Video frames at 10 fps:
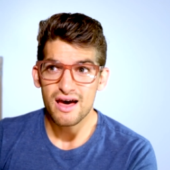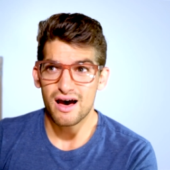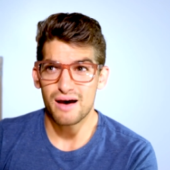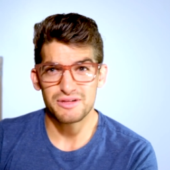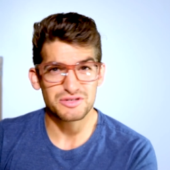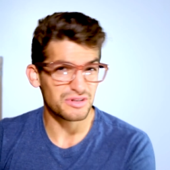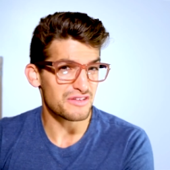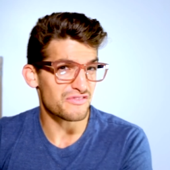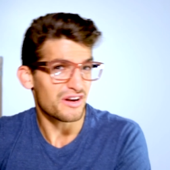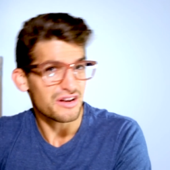Um, that's
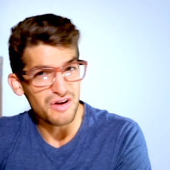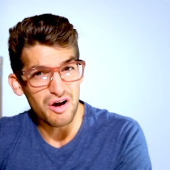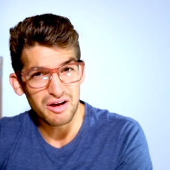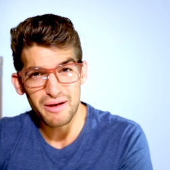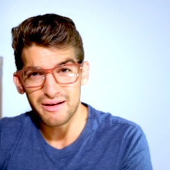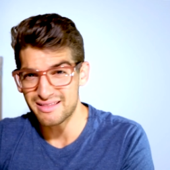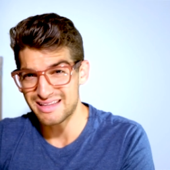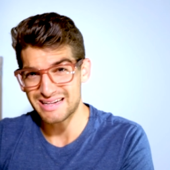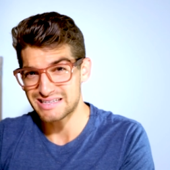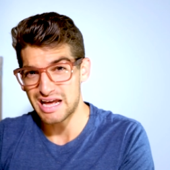really fun to talk about. I
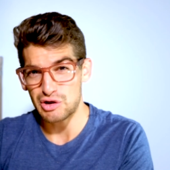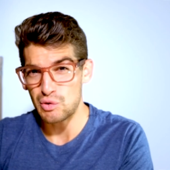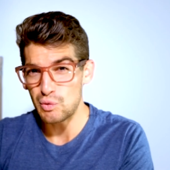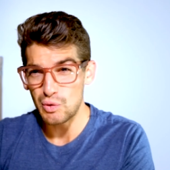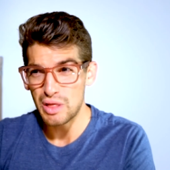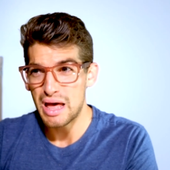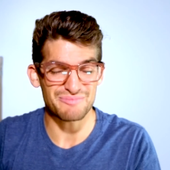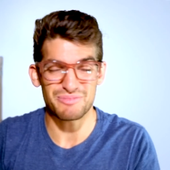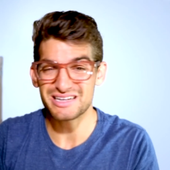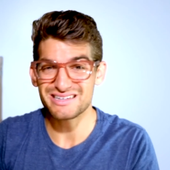think it's kind of cool,
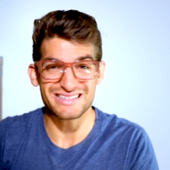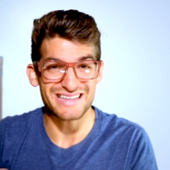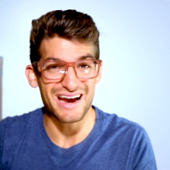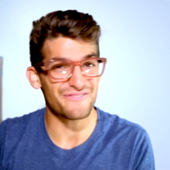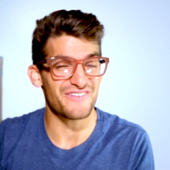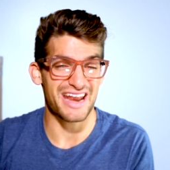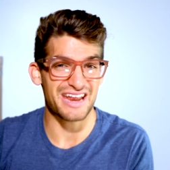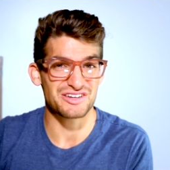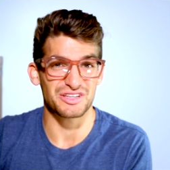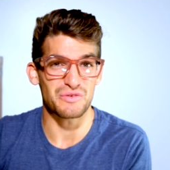but it's just not a
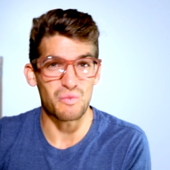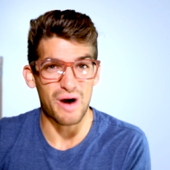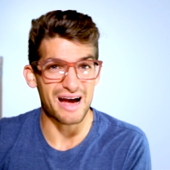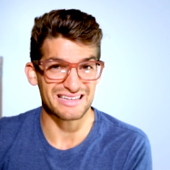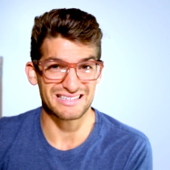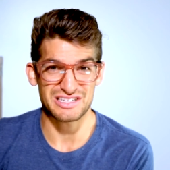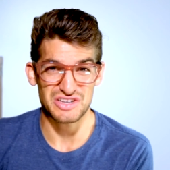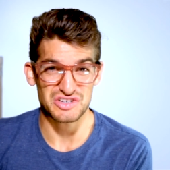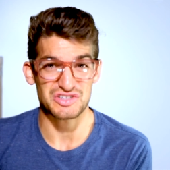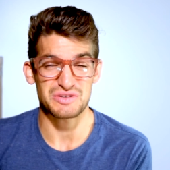financially wise
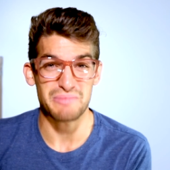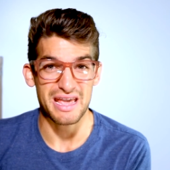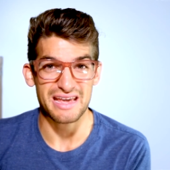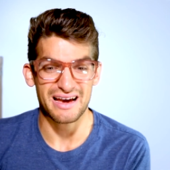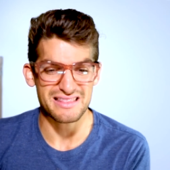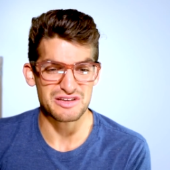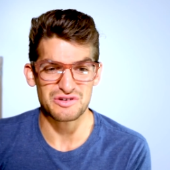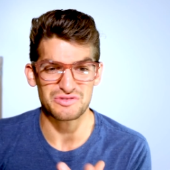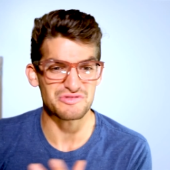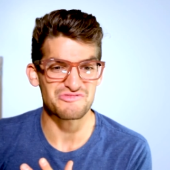decision to make. I think
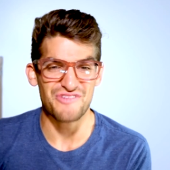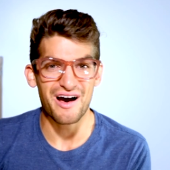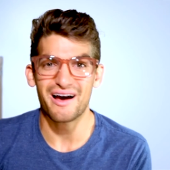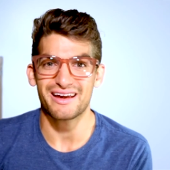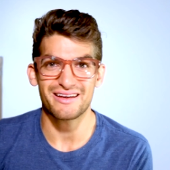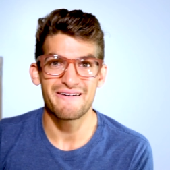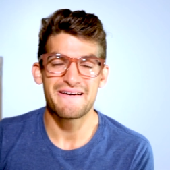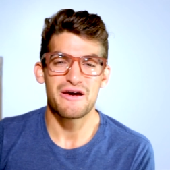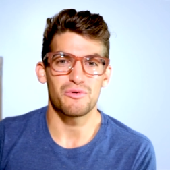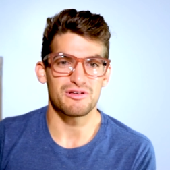you're do fine
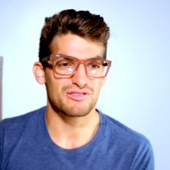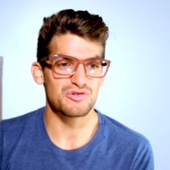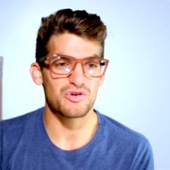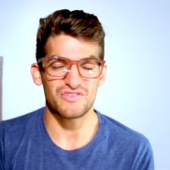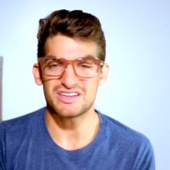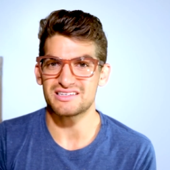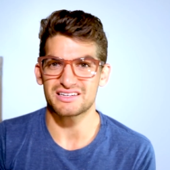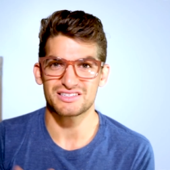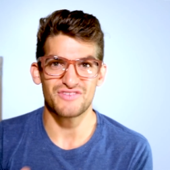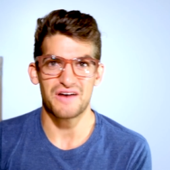with
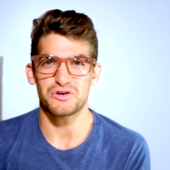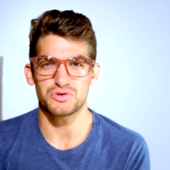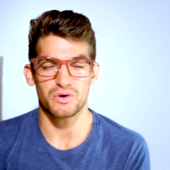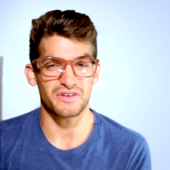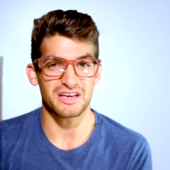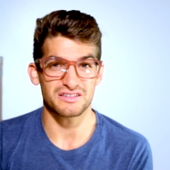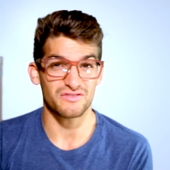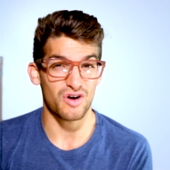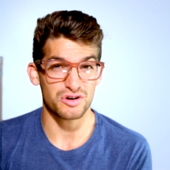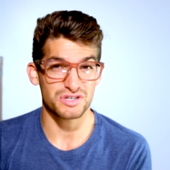256 to 512 gigs
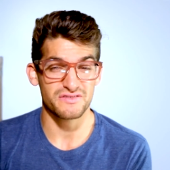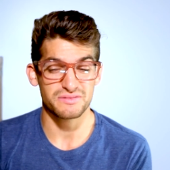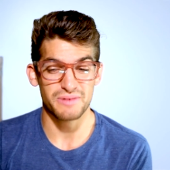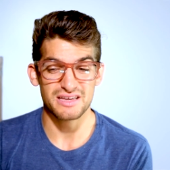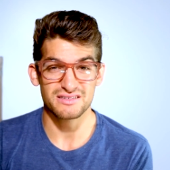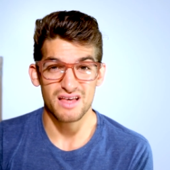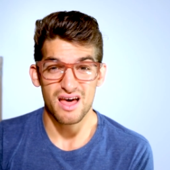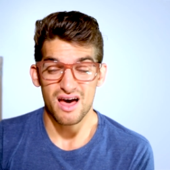of hard drive space,